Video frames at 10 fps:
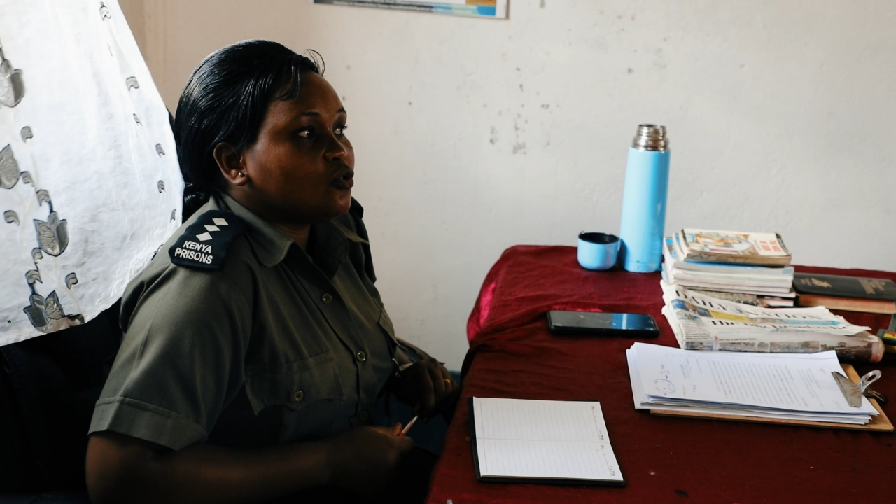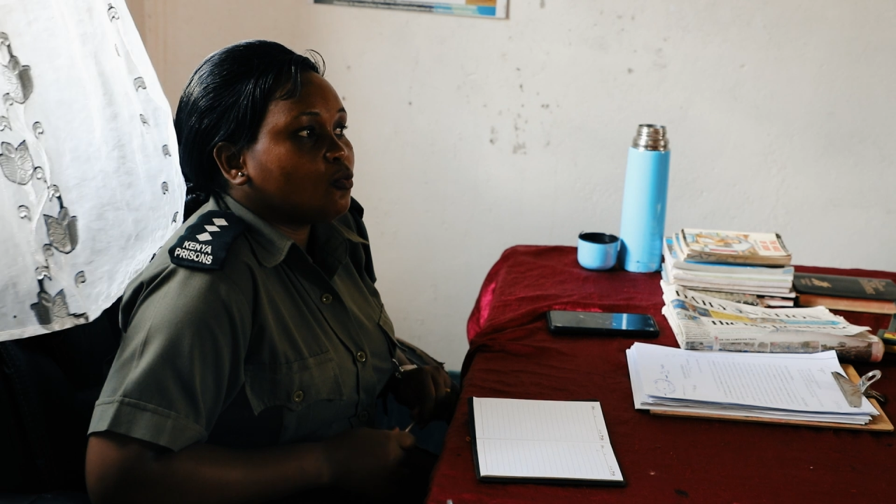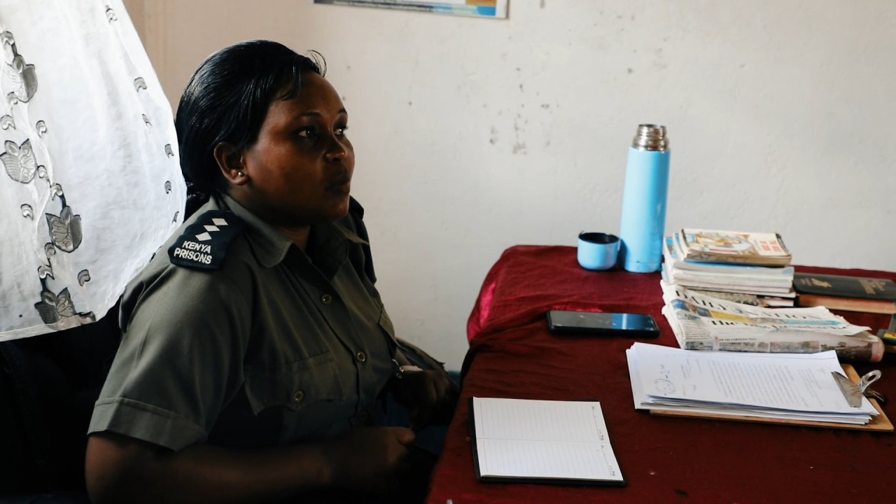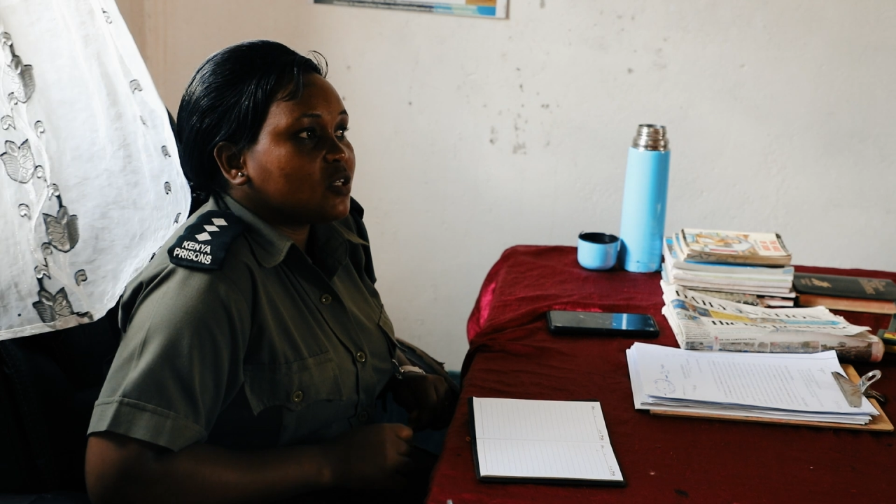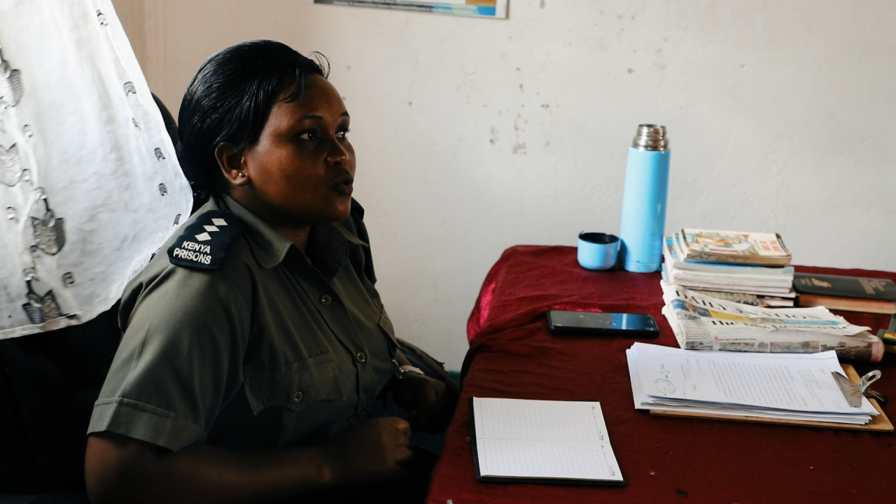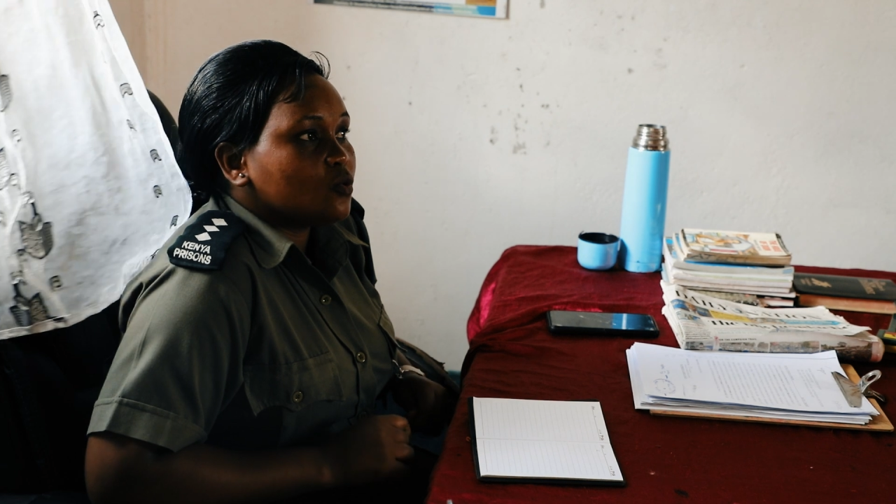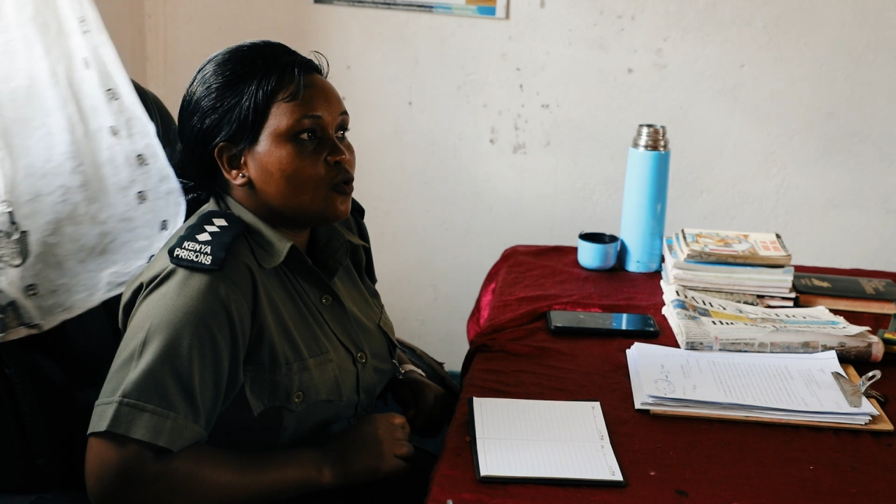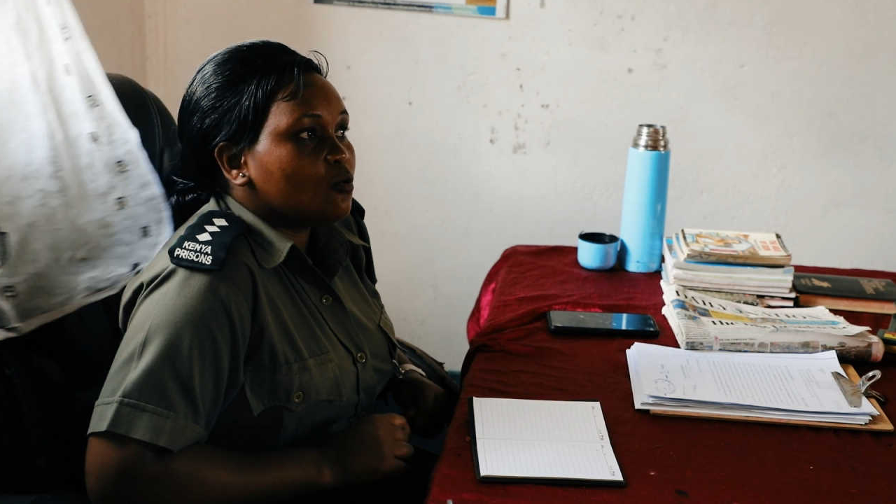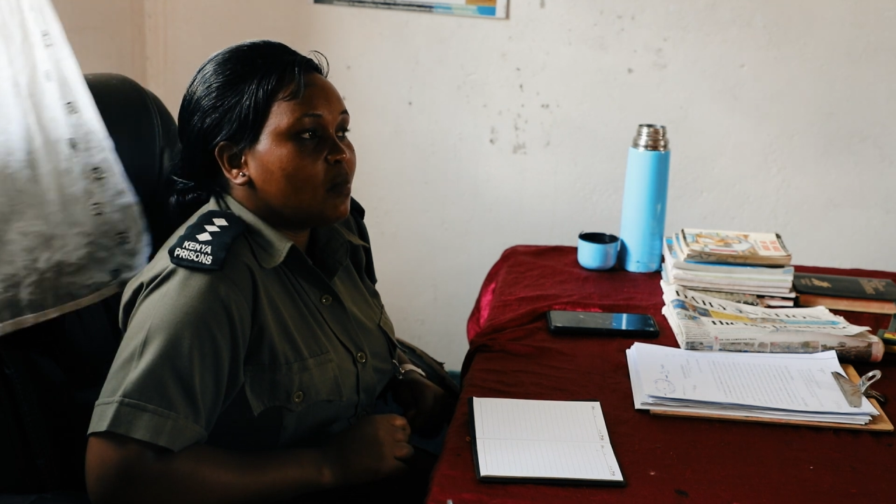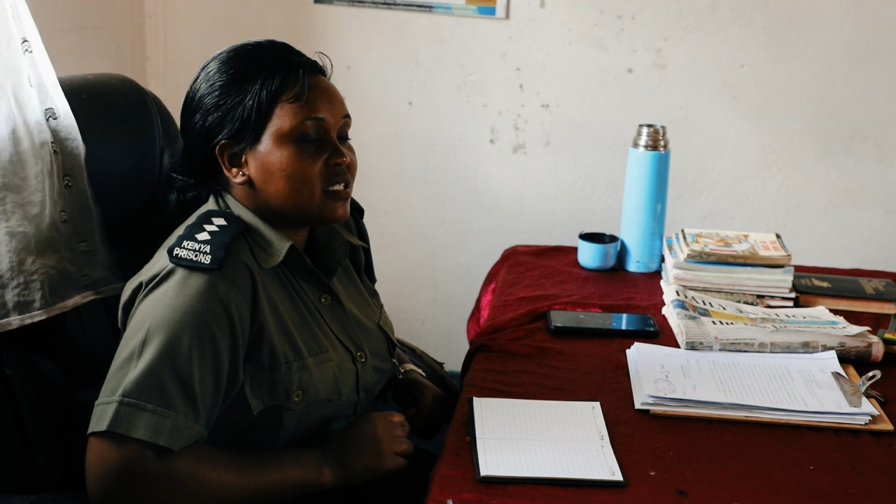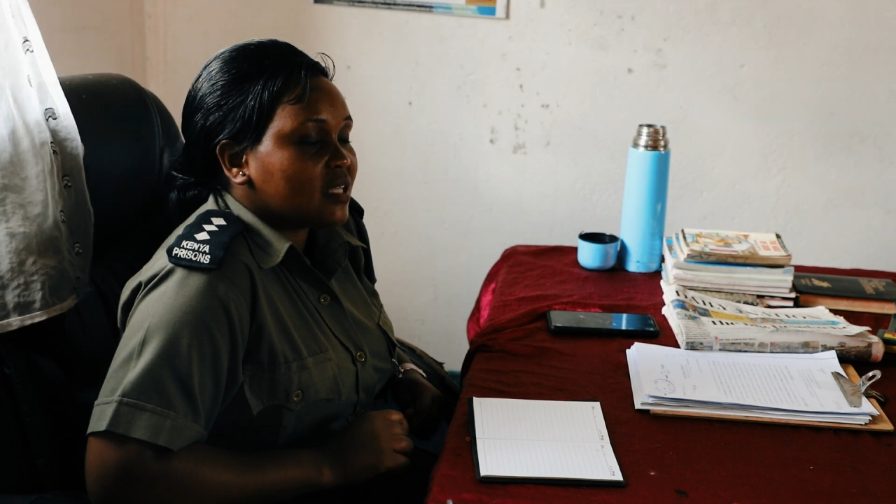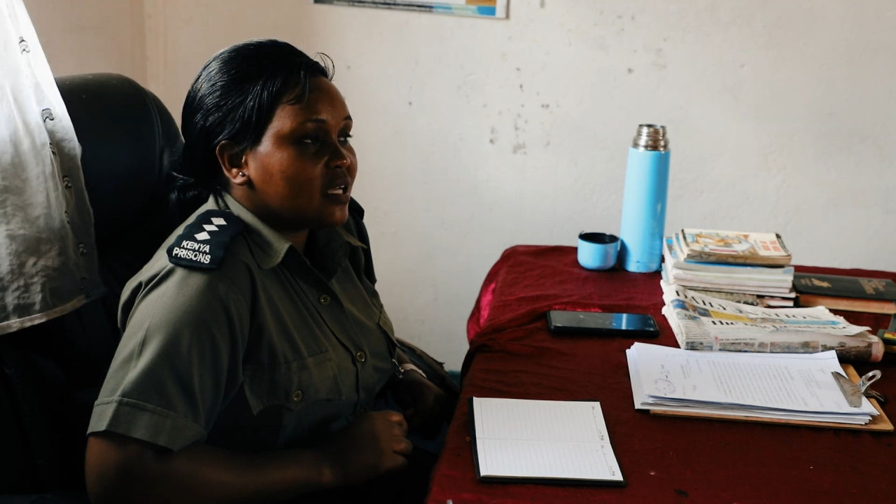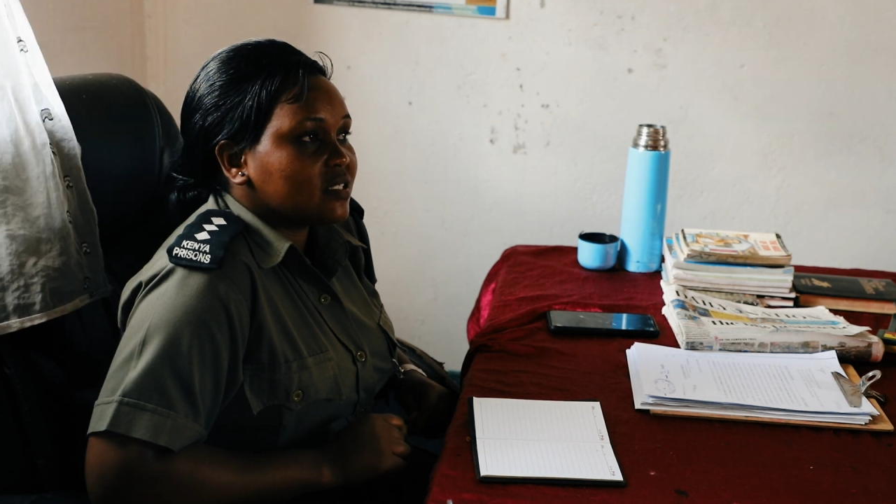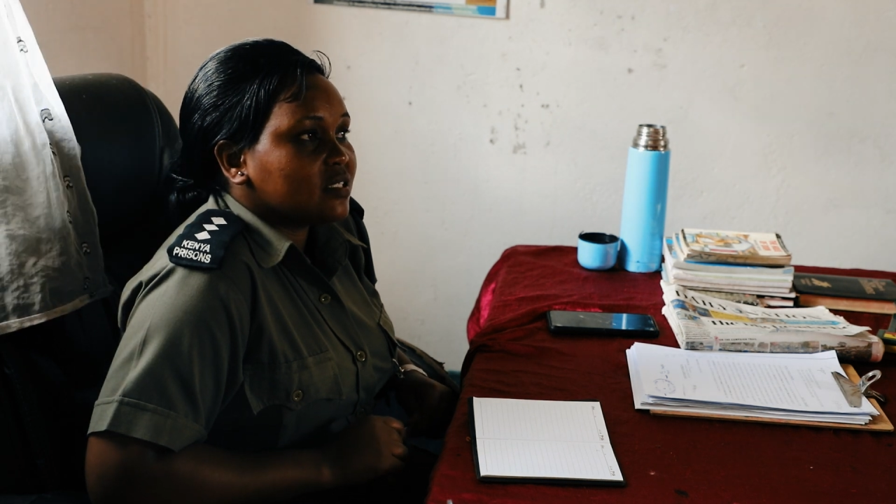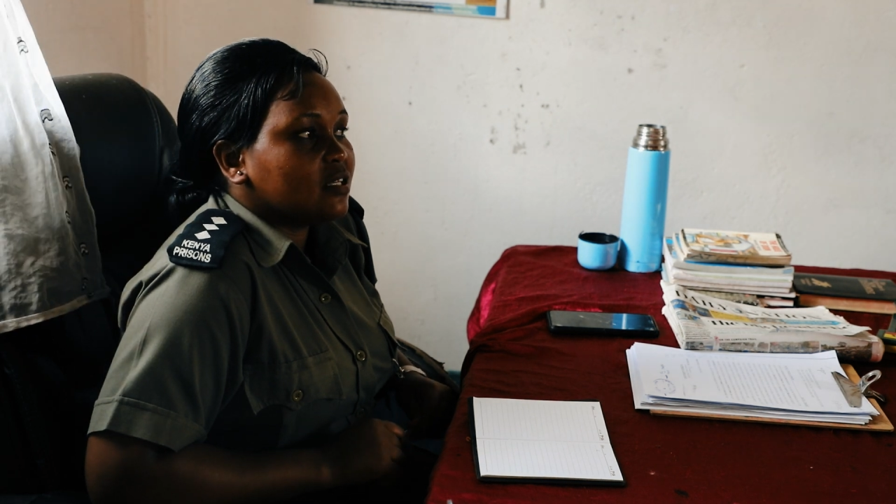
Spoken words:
to pursue masters